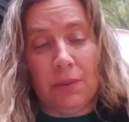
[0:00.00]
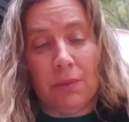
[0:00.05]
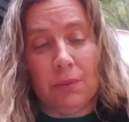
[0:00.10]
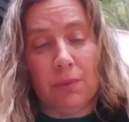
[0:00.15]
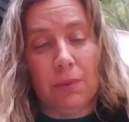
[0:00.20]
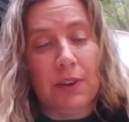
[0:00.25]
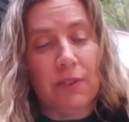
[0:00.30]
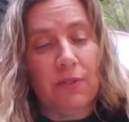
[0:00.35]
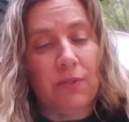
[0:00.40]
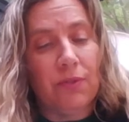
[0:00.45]

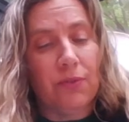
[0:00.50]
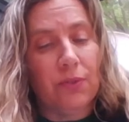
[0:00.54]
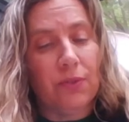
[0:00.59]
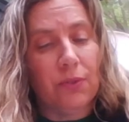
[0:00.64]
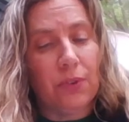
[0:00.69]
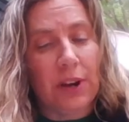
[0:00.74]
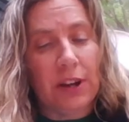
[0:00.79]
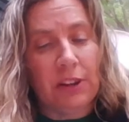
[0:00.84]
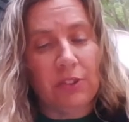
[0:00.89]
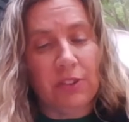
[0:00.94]

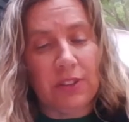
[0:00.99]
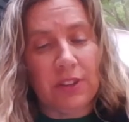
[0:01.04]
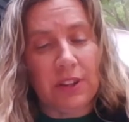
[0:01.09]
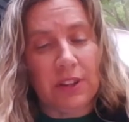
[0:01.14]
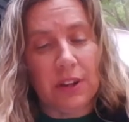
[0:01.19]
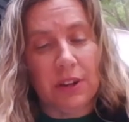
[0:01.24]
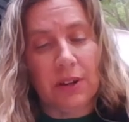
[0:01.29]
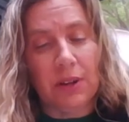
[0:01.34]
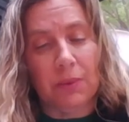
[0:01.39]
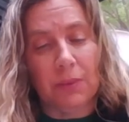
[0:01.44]
Refreshed, the
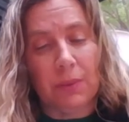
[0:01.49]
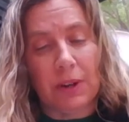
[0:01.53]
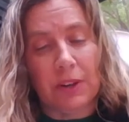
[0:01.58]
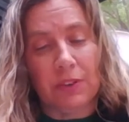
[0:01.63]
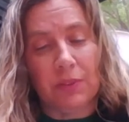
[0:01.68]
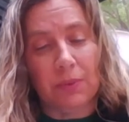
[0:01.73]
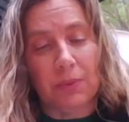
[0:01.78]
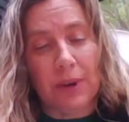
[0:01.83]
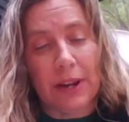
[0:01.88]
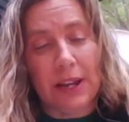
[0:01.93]
younger ones
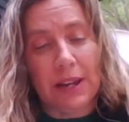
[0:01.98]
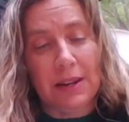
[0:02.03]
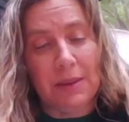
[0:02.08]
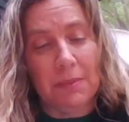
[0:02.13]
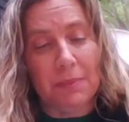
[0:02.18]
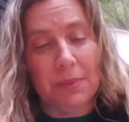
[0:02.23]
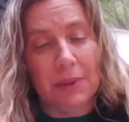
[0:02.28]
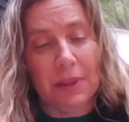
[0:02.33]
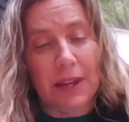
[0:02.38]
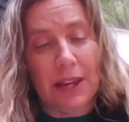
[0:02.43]
ran
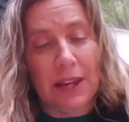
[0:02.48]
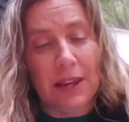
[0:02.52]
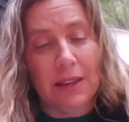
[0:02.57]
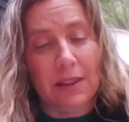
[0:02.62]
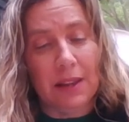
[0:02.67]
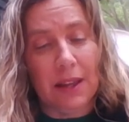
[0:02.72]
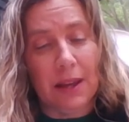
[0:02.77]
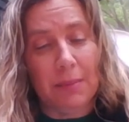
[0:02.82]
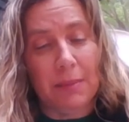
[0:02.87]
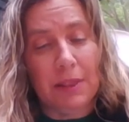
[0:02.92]
and played,
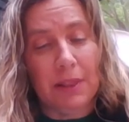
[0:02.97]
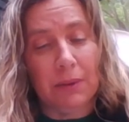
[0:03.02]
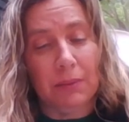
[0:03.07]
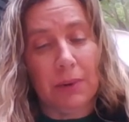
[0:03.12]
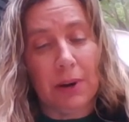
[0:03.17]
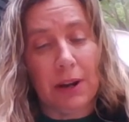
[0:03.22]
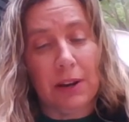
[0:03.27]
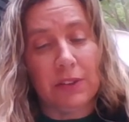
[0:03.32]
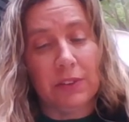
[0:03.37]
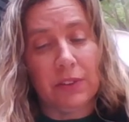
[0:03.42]
climbing the
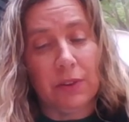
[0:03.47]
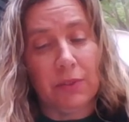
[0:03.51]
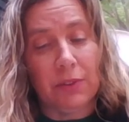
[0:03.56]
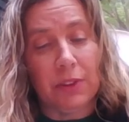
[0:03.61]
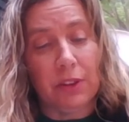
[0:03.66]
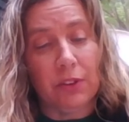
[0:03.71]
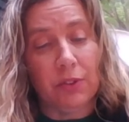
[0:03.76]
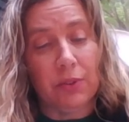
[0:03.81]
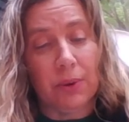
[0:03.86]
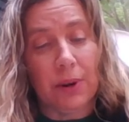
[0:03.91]
rocks over
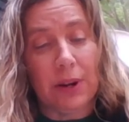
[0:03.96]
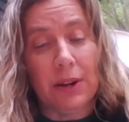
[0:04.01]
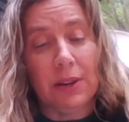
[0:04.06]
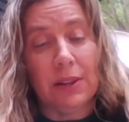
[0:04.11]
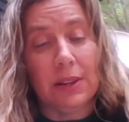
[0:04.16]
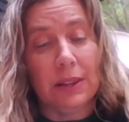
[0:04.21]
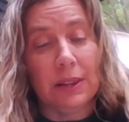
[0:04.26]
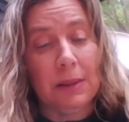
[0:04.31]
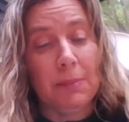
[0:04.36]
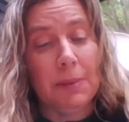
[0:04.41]
the trail
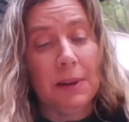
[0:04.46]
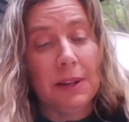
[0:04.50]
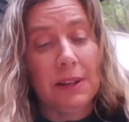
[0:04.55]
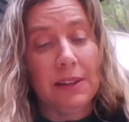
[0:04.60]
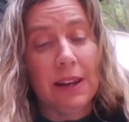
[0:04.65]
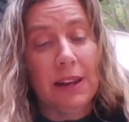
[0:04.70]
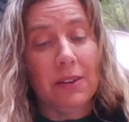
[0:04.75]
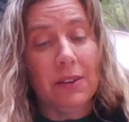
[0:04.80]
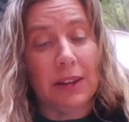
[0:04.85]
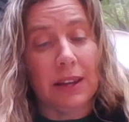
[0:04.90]
and leaping
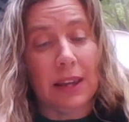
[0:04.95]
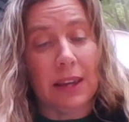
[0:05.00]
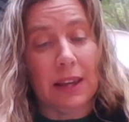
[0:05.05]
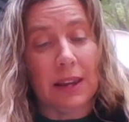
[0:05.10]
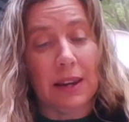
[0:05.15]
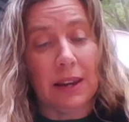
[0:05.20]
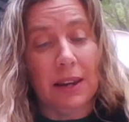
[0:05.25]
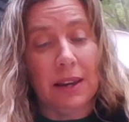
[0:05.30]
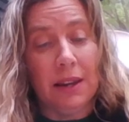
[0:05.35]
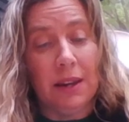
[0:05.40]
down again.